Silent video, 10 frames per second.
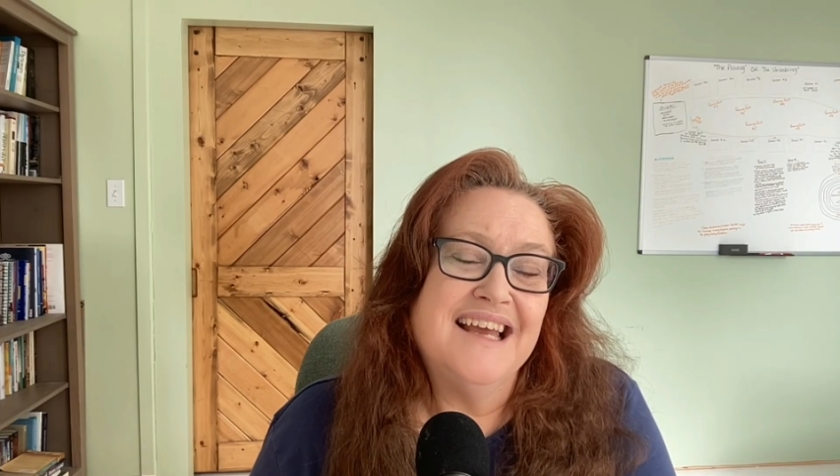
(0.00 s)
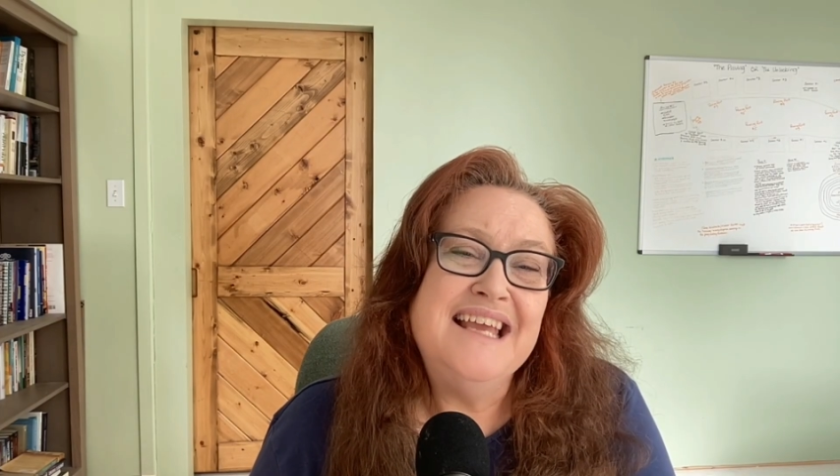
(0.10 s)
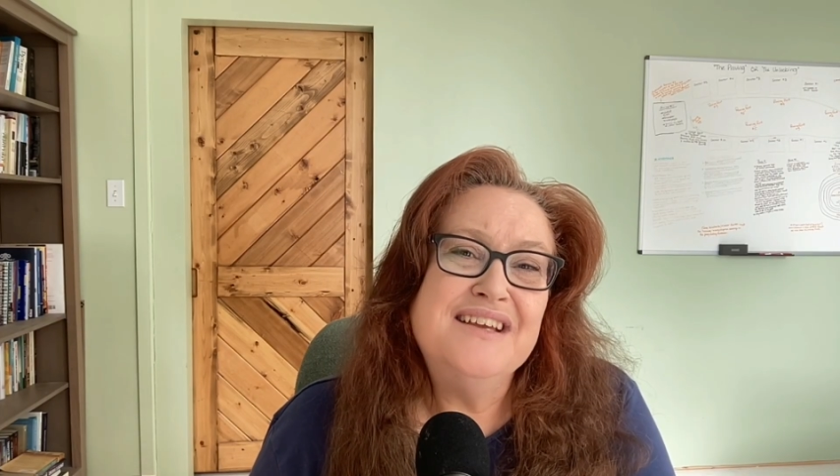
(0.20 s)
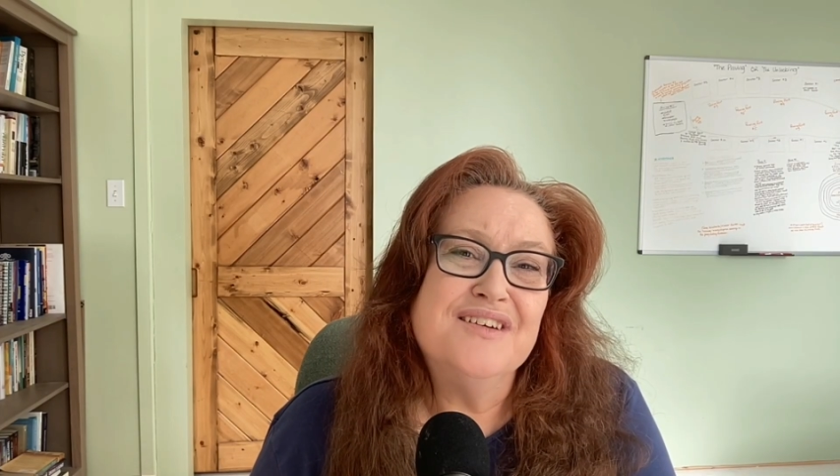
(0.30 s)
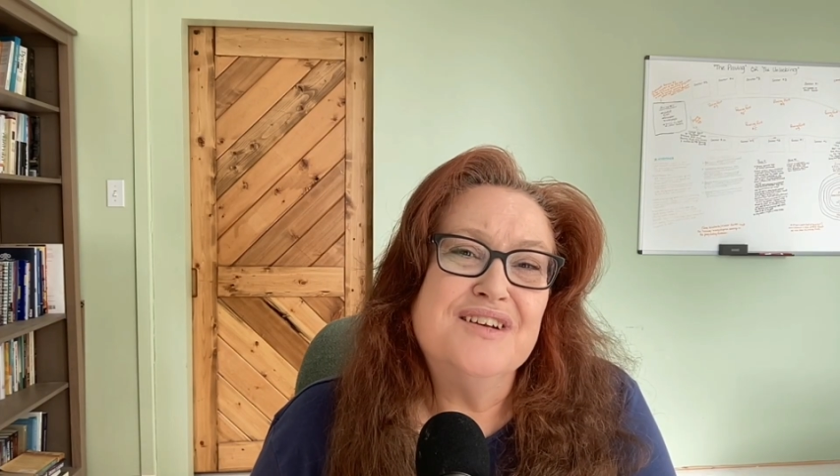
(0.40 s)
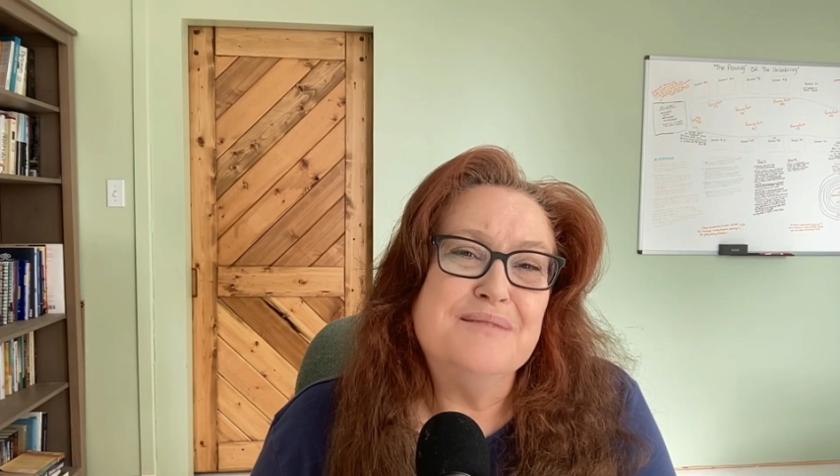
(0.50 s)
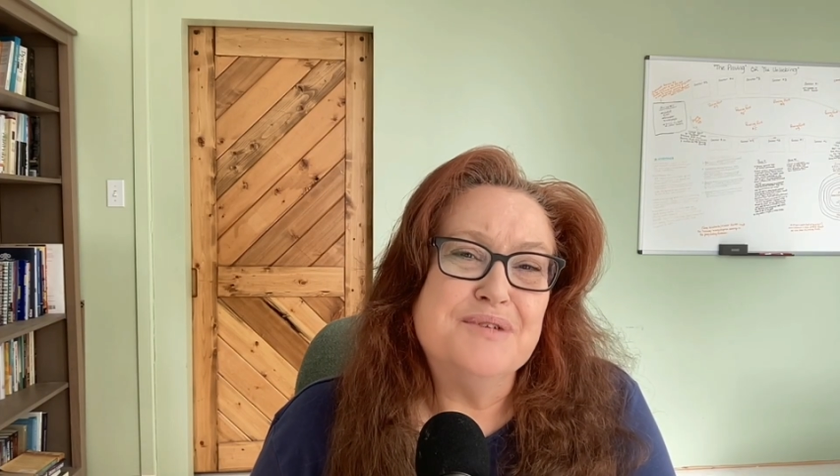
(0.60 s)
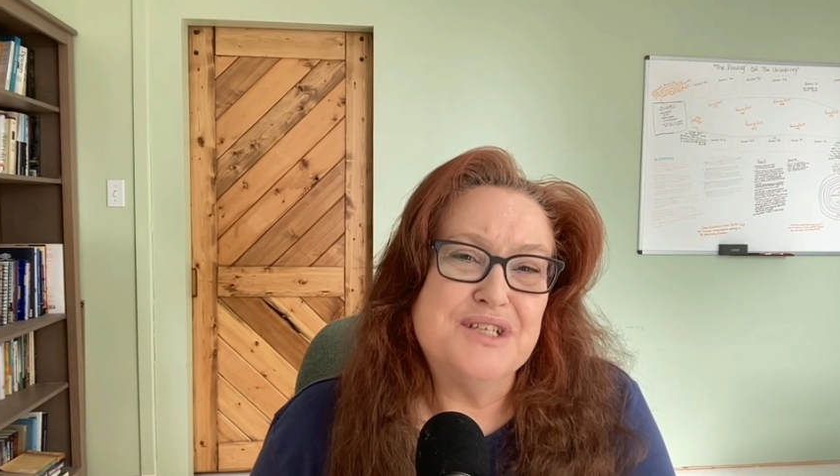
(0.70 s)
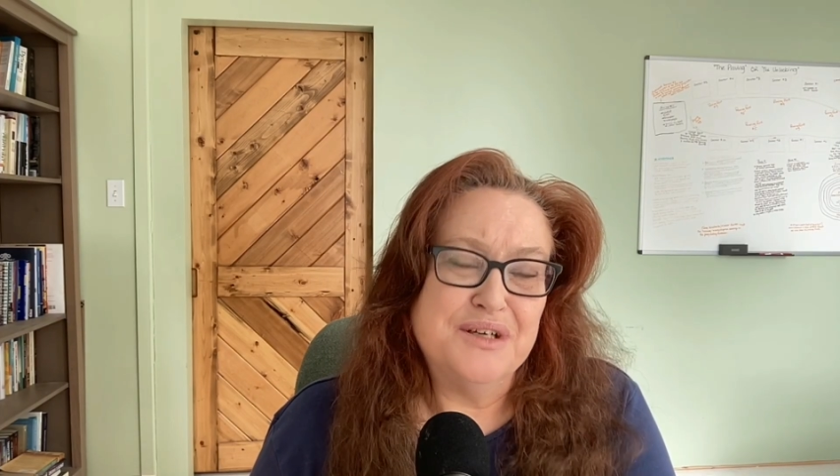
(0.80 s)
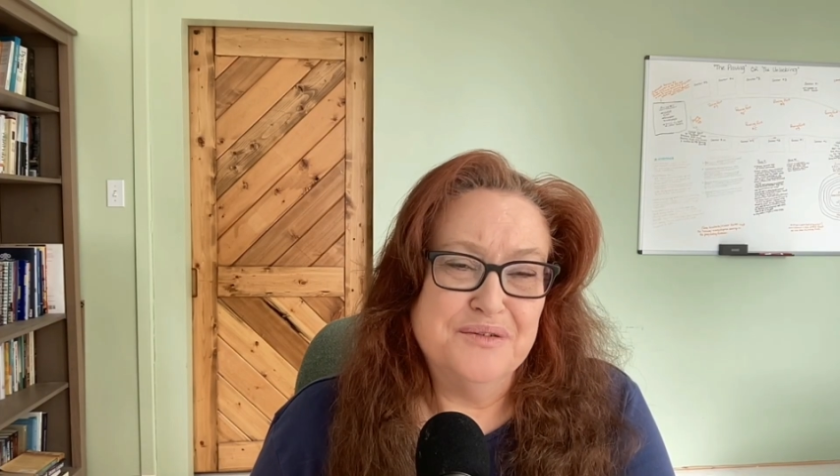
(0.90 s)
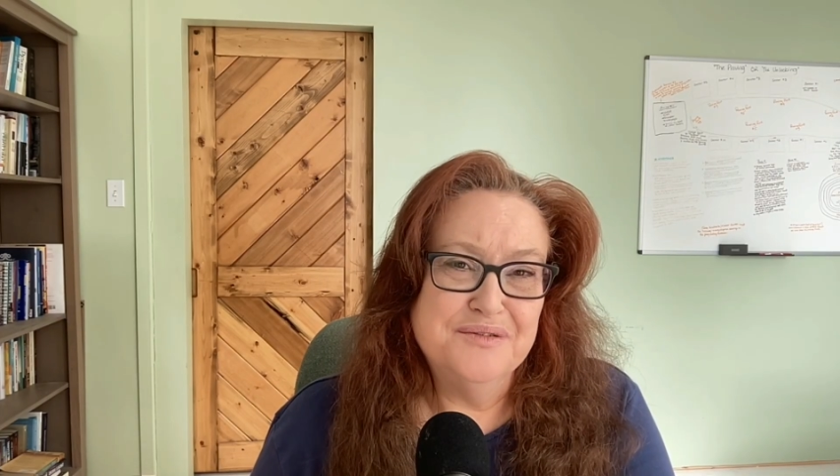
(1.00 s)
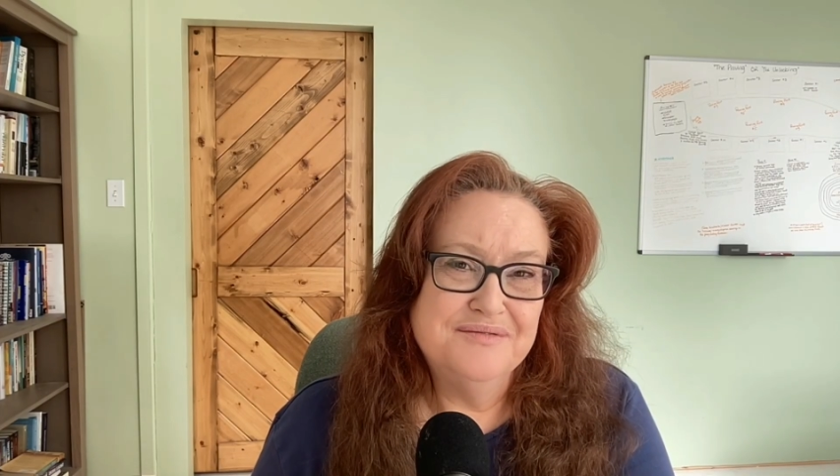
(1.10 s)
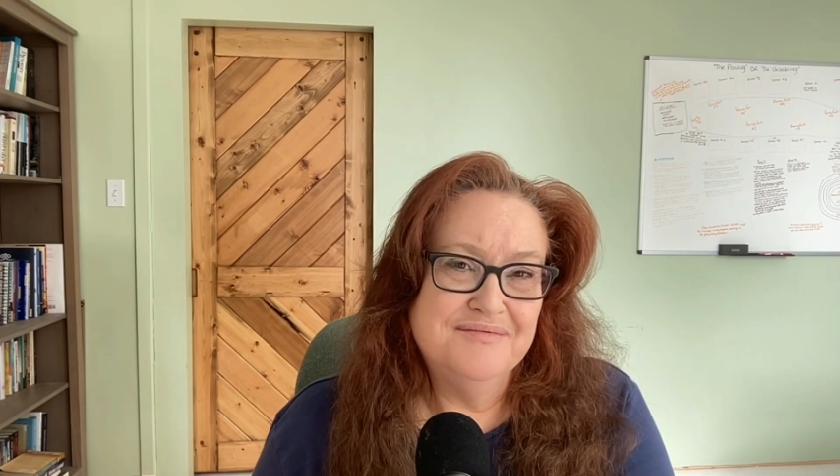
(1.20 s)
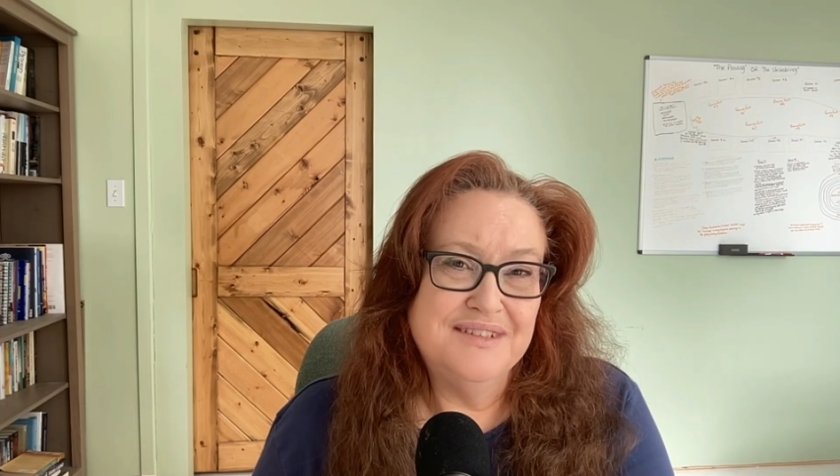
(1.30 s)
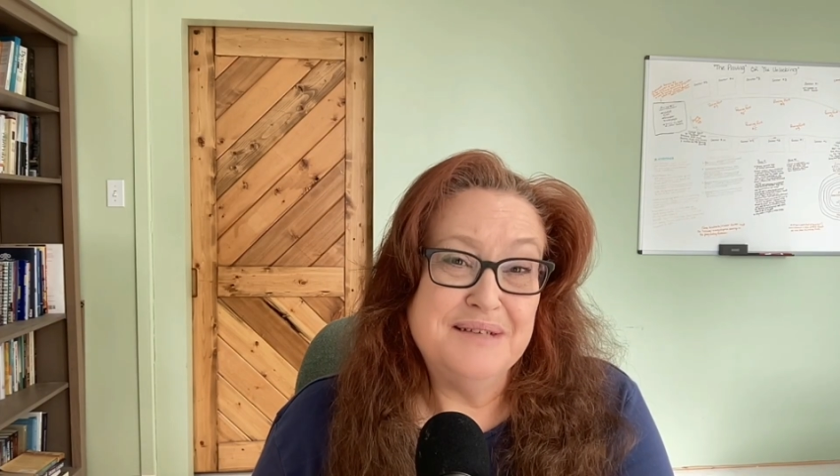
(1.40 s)
Anchor number 2,
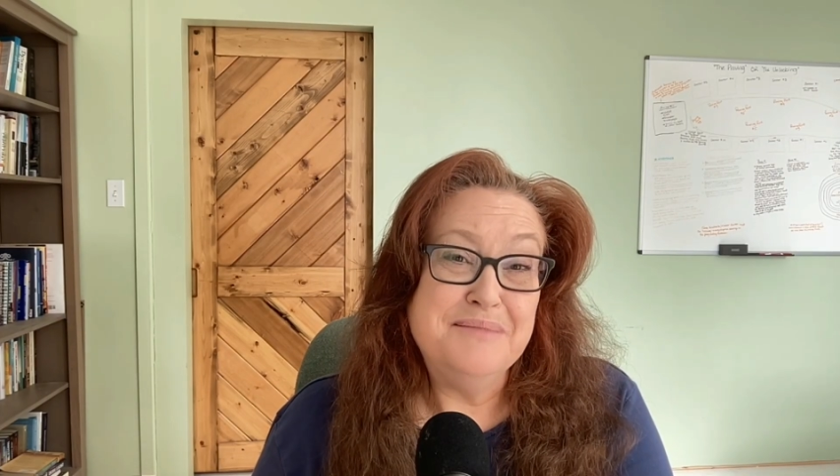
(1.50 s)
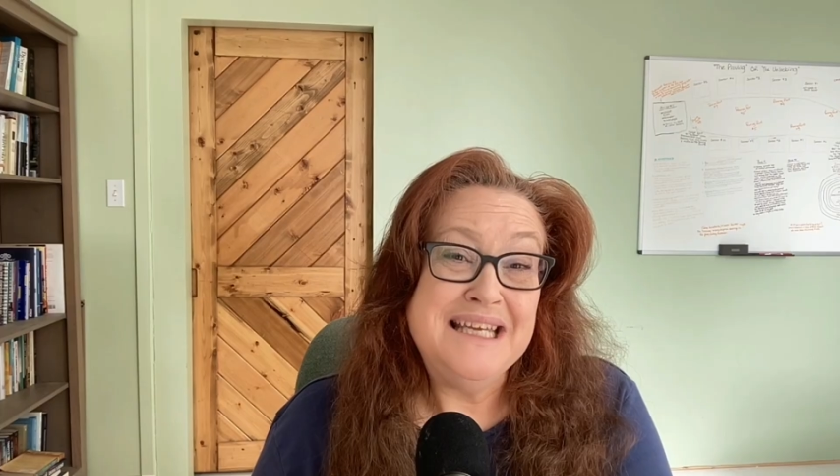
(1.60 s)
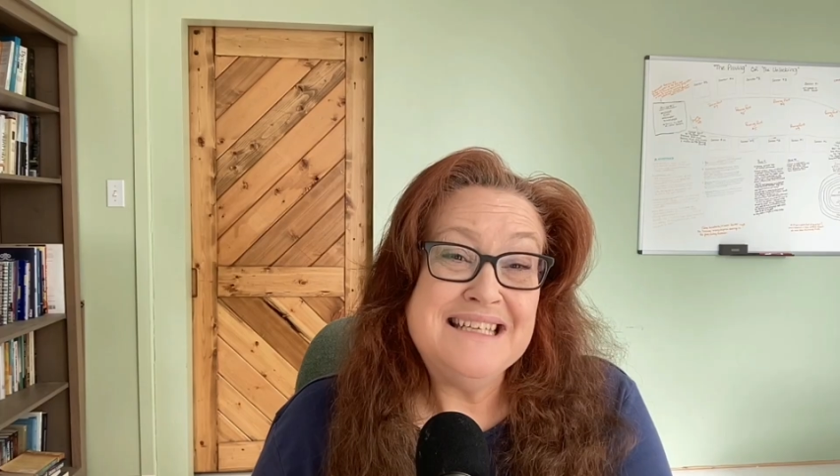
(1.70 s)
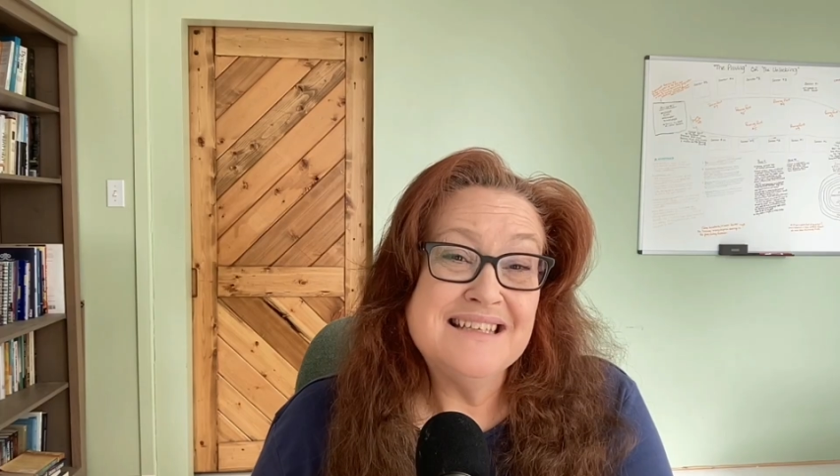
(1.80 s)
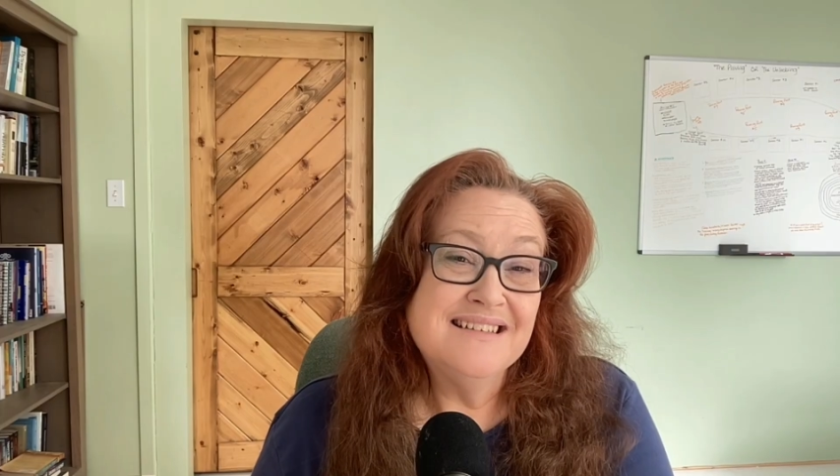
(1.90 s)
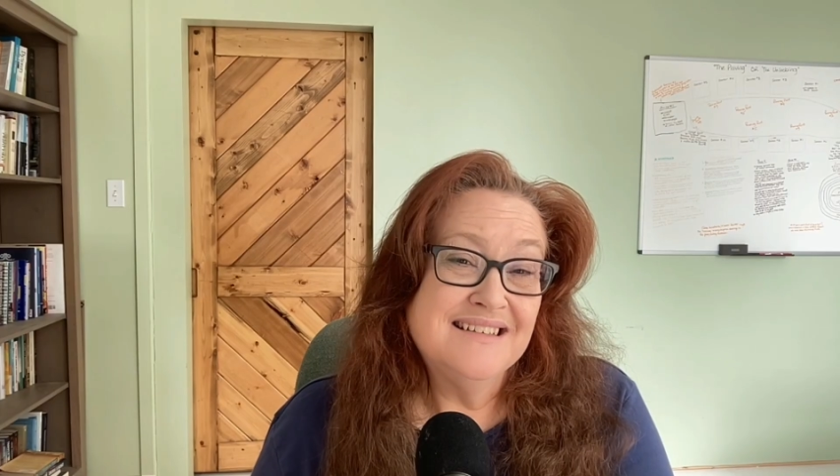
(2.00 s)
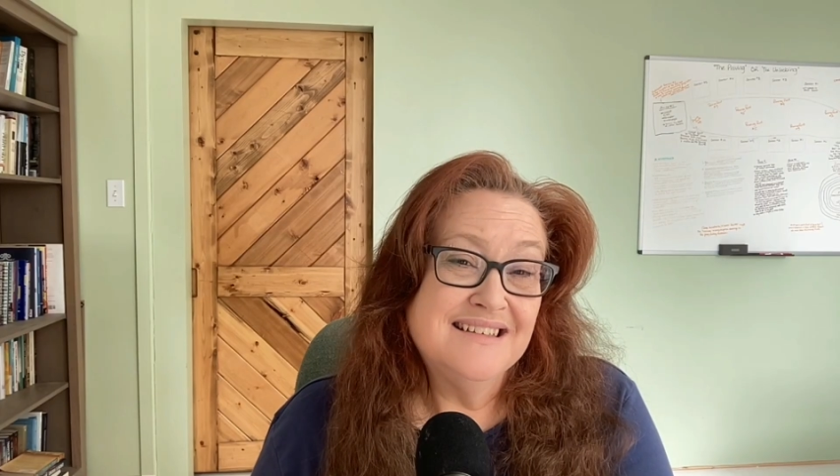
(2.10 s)
the meet